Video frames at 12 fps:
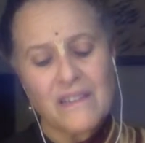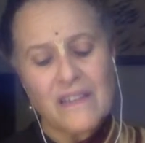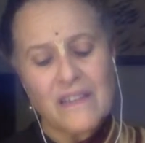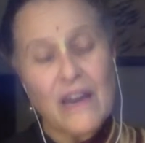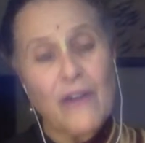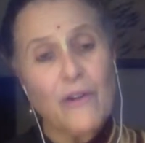
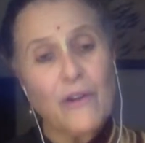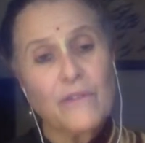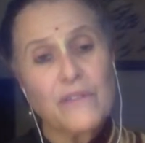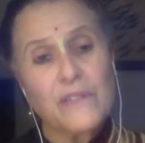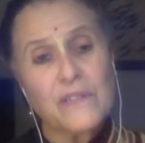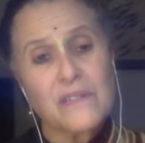the arrow
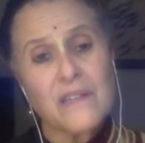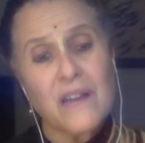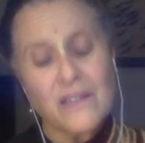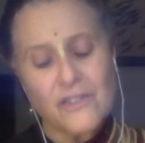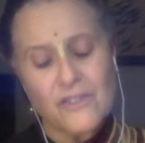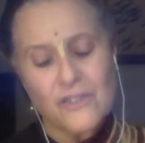of his
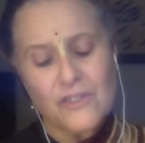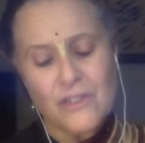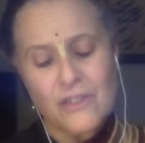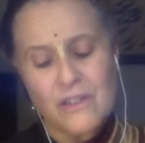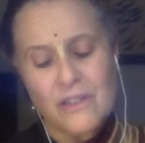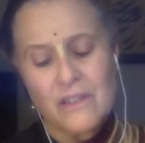touch,
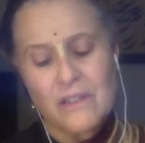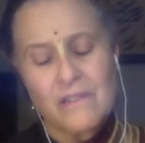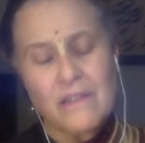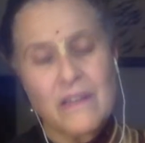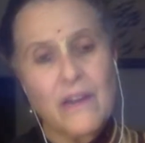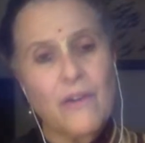
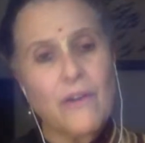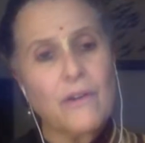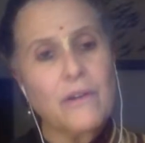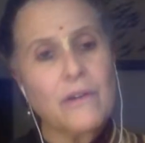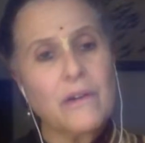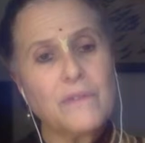the
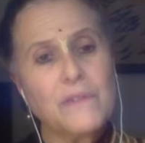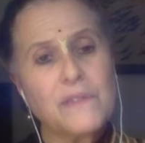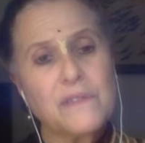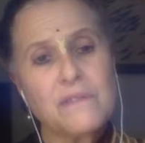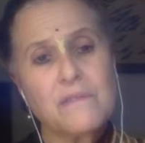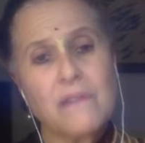arrow of
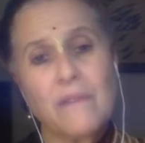his